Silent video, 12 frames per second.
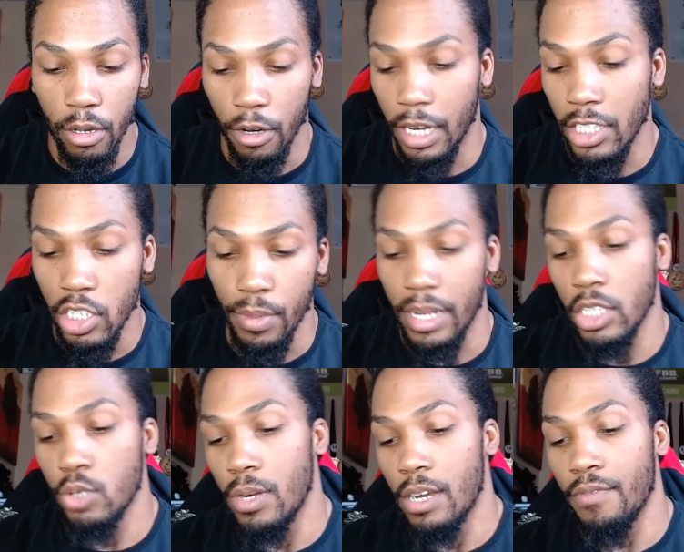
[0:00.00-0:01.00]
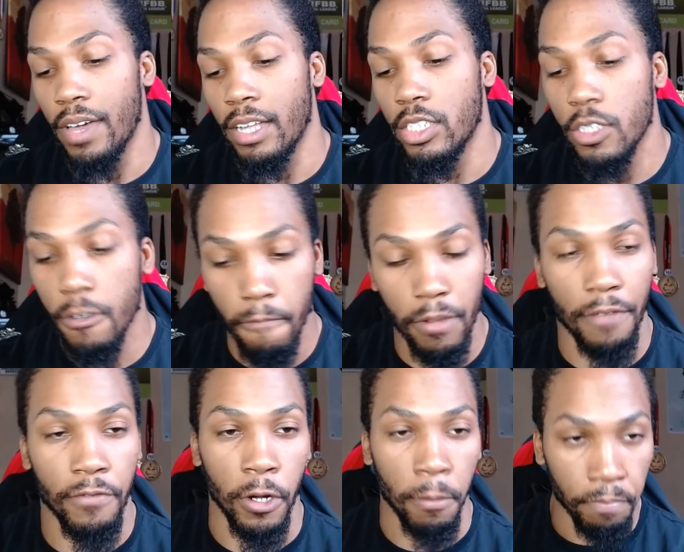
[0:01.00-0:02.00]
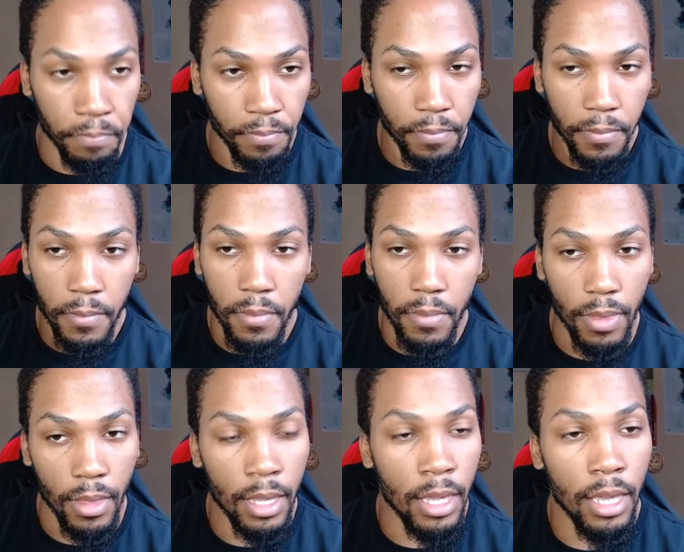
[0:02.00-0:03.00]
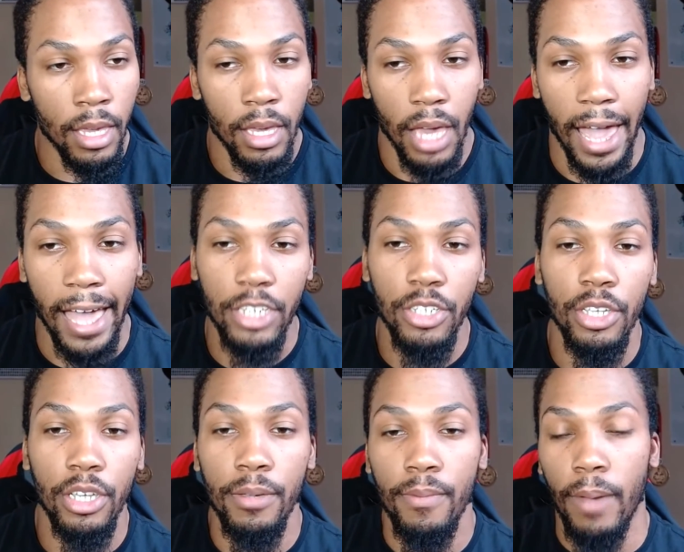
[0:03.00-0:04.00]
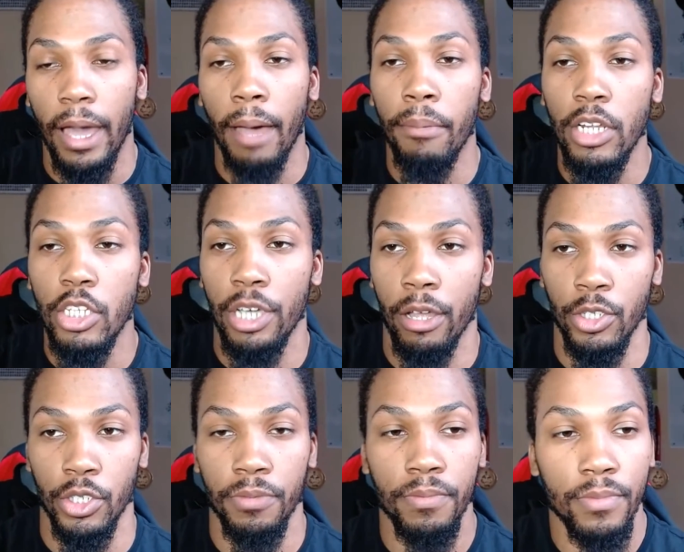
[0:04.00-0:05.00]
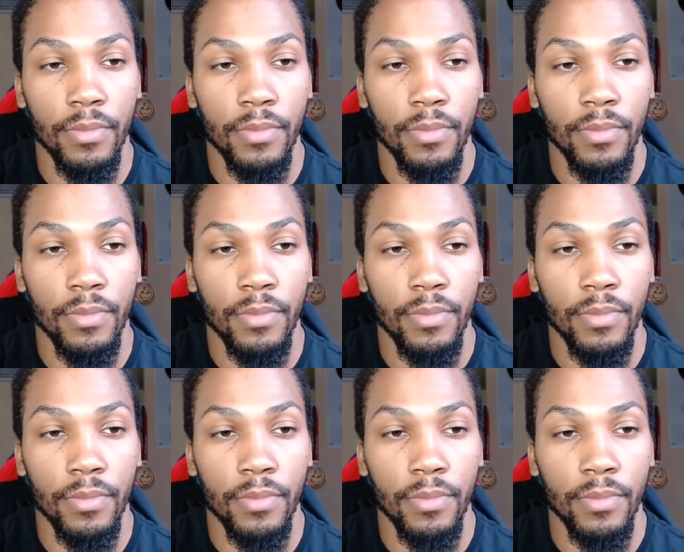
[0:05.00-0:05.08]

or intermediate to an advanced lifter, I'm going to challenge you.